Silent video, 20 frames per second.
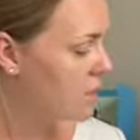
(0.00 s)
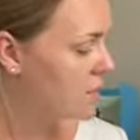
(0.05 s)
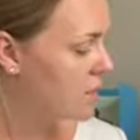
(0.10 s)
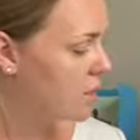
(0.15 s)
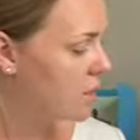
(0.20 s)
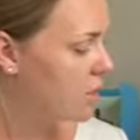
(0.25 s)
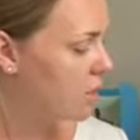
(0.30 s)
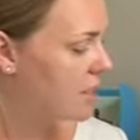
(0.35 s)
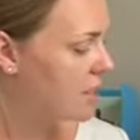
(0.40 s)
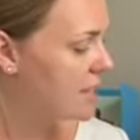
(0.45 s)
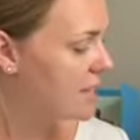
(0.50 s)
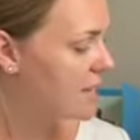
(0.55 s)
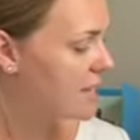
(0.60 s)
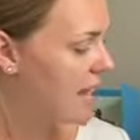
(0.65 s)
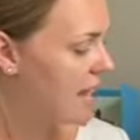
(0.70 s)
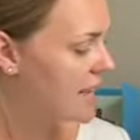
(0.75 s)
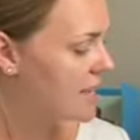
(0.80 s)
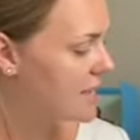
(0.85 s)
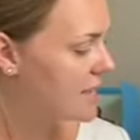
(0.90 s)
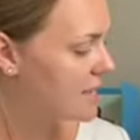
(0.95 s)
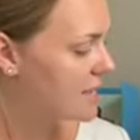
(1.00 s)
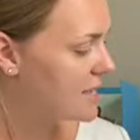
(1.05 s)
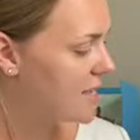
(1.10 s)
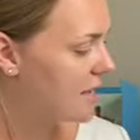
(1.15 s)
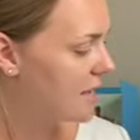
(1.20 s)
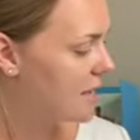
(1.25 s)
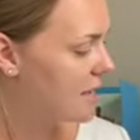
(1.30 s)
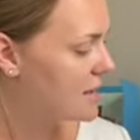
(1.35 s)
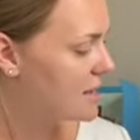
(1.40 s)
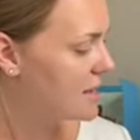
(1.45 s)
are coloured tent
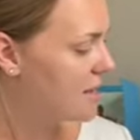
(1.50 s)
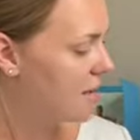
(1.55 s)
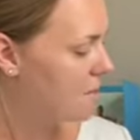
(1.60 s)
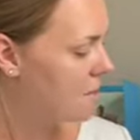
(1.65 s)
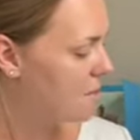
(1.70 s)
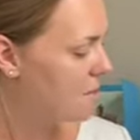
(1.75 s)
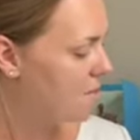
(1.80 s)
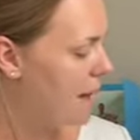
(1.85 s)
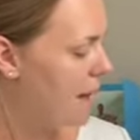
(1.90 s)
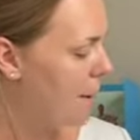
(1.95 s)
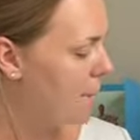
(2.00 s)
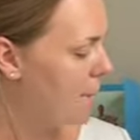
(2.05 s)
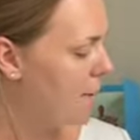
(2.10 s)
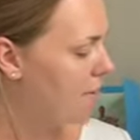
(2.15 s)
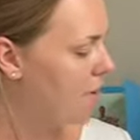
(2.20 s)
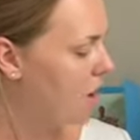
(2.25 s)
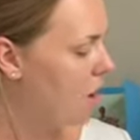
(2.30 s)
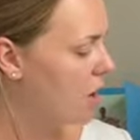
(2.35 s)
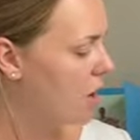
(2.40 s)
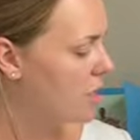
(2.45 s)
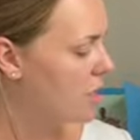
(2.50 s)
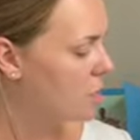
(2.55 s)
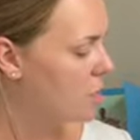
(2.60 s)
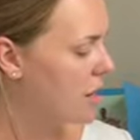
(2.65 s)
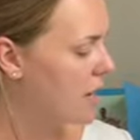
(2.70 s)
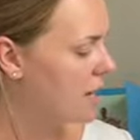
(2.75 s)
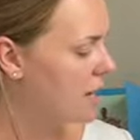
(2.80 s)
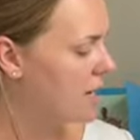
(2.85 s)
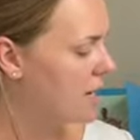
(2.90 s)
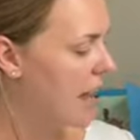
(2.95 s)
silks that flap in the hot
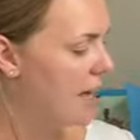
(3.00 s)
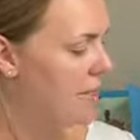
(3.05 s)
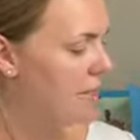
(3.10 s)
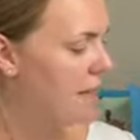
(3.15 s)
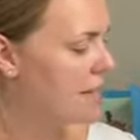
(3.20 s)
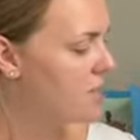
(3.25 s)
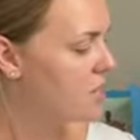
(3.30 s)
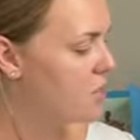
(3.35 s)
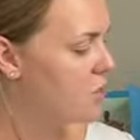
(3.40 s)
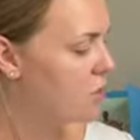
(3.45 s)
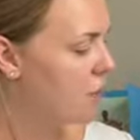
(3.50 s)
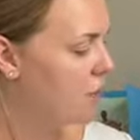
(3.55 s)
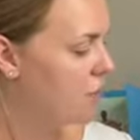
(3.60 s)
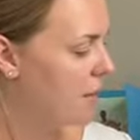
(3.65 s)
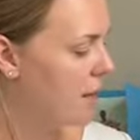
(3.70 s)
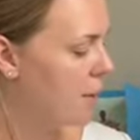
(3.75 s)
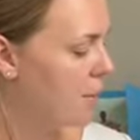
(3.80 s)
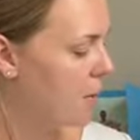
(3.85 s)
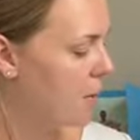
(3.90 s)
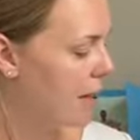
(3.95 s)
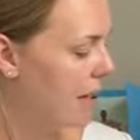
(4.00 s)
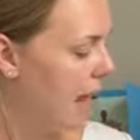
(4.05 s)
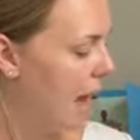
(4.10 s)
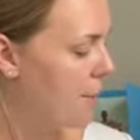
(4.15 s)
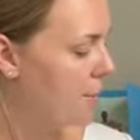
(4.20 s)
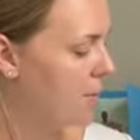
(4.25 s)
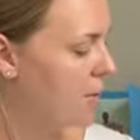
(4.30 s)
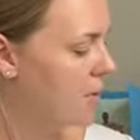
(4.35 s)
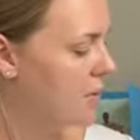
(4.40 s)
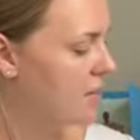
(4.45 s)
wind and there's nothing but
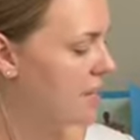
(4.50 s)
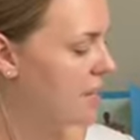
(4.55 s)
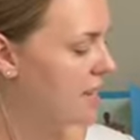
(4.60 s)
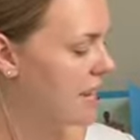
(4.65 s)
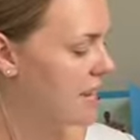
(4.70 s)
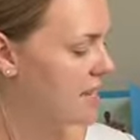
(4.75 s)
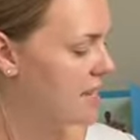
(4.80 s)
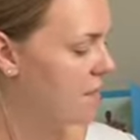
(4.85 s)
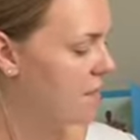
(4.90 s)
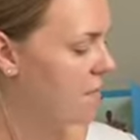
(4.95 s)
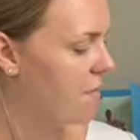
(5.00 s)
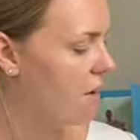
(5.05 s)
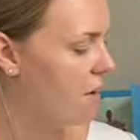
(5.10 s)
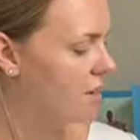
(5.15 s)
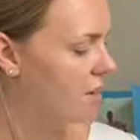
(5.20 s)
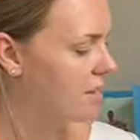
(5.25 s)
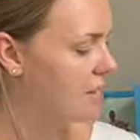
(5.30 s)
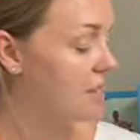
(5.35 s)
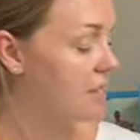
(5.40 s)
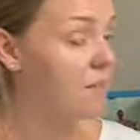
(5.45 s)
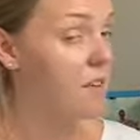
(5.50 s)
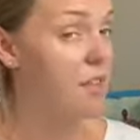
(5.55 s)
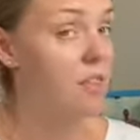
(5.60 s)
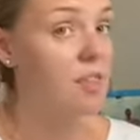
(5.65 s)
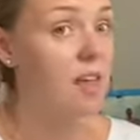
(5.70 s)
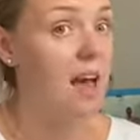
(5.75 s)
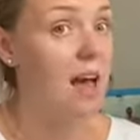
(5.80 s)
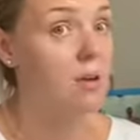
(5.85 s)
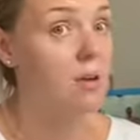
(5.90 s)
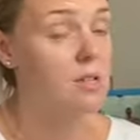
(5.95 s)
camels and desert foxes for
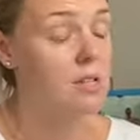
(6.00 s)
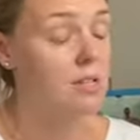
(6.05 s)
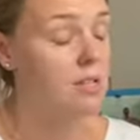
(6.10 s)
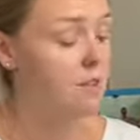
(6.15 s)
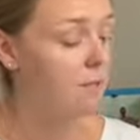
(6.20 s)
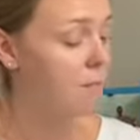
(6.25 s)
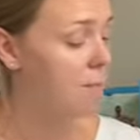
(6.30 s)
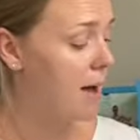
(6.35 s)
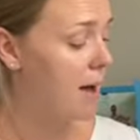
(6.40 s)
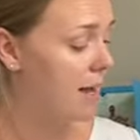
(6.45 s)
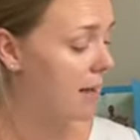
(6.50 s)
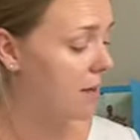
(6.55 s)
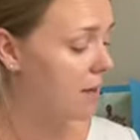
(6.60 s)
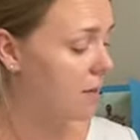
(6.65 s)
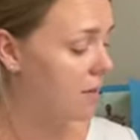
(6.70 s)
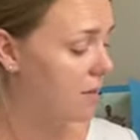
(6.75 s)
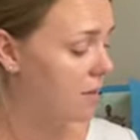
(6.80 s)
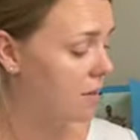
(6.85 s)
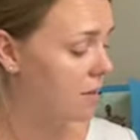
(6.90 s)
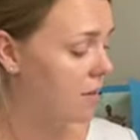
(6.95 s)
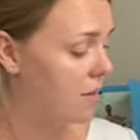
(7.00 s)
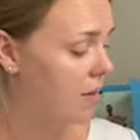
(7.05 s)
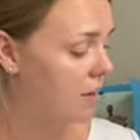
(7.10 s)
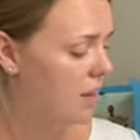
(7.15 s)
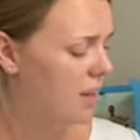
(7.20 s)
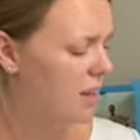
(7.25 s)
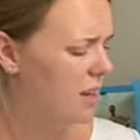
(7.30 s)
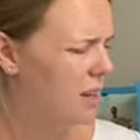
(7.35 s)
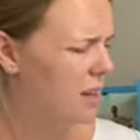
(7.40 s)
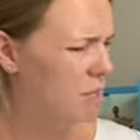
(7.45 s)
thousands of miles."
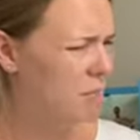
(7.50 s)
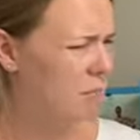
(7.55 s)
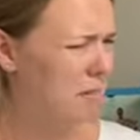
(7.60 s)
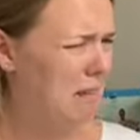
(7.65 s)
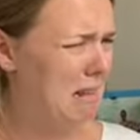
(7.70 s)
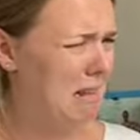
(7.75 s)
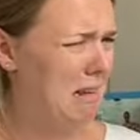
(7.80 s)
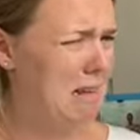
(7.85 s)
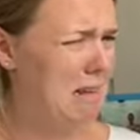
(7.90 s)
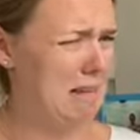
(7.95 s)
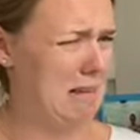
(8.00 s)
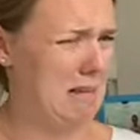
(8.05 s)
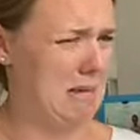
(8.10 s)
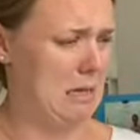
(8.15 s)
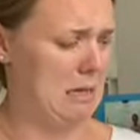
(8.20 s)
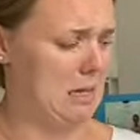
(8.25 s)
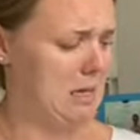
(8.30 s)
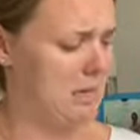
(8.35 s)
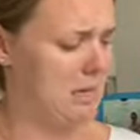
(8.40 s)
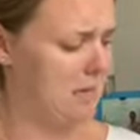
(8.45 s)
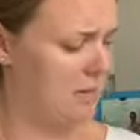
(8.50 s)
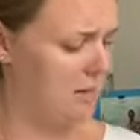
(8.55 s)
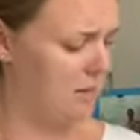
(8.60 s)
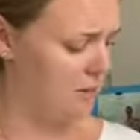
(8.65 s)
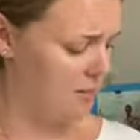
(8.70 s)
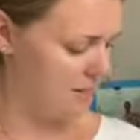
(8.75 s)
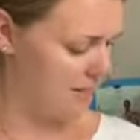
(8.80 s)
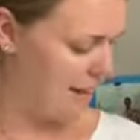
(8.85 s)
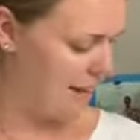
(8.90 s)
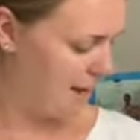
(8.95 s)
"Ugh," said
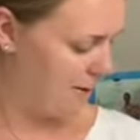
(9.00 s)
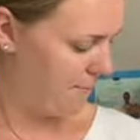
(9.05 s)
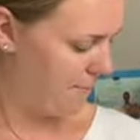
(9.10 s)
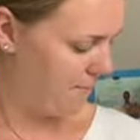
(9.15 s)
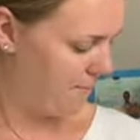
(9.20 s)
Lucy.